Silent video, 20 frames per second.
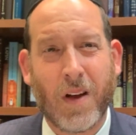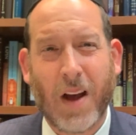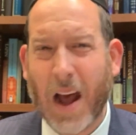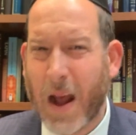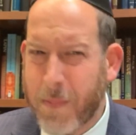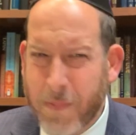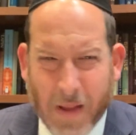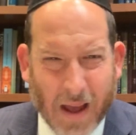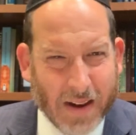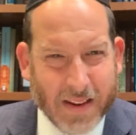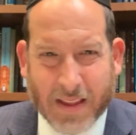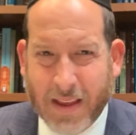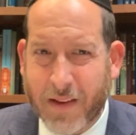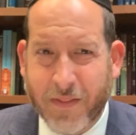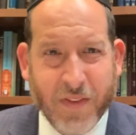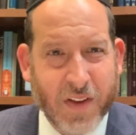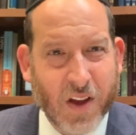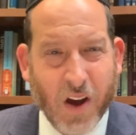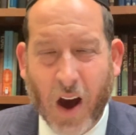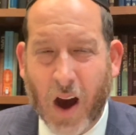I'm not
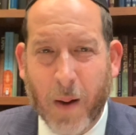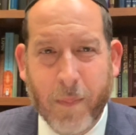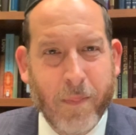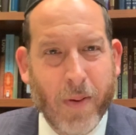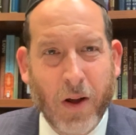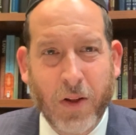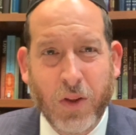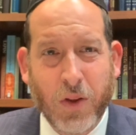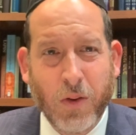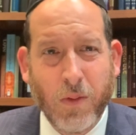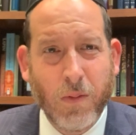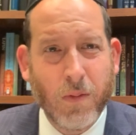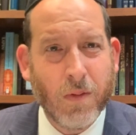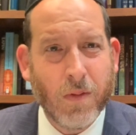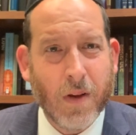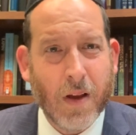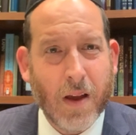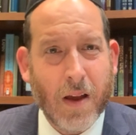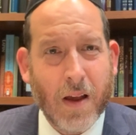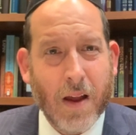giving up on you.
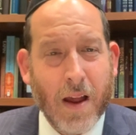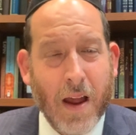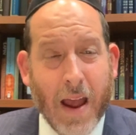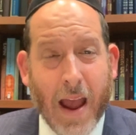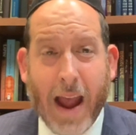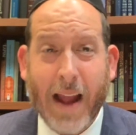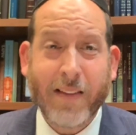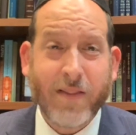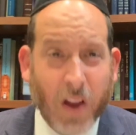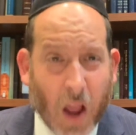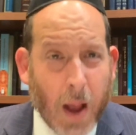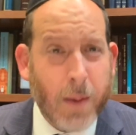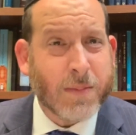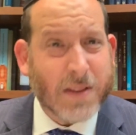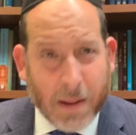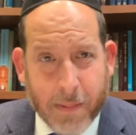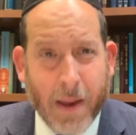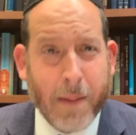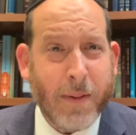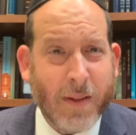At
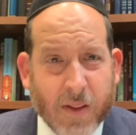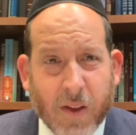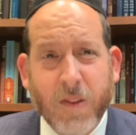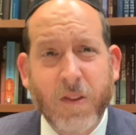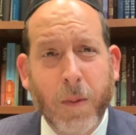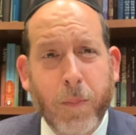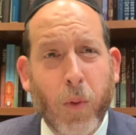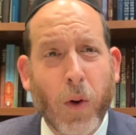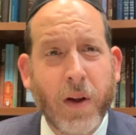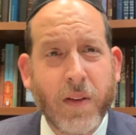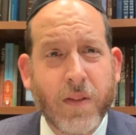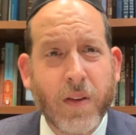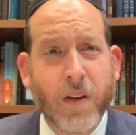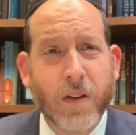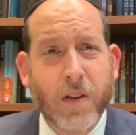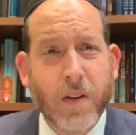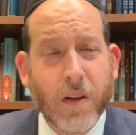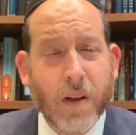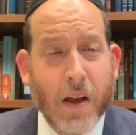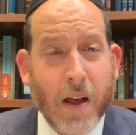times I may be disappointed,